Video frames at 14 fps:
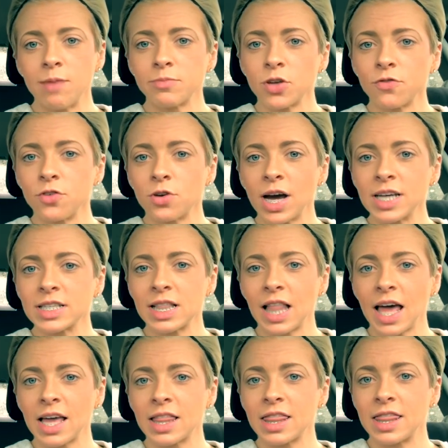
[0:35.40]
So if you guys
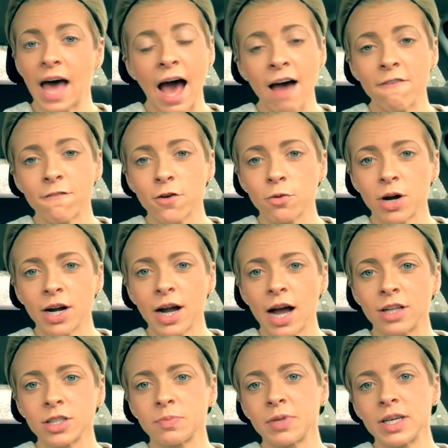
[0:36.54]
like that for
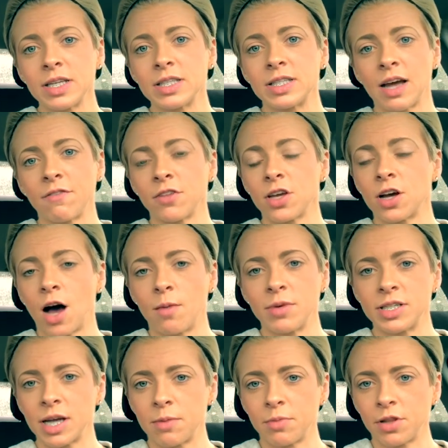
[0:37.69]
workouts, please definitely
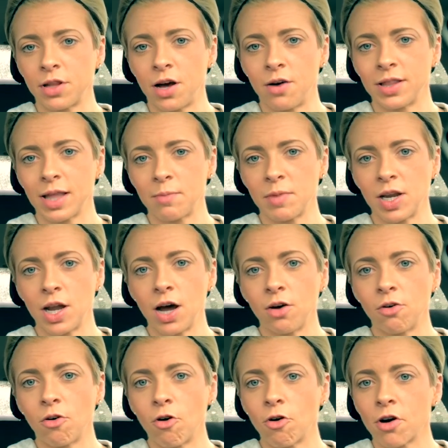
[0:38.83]
comment down below and let me know.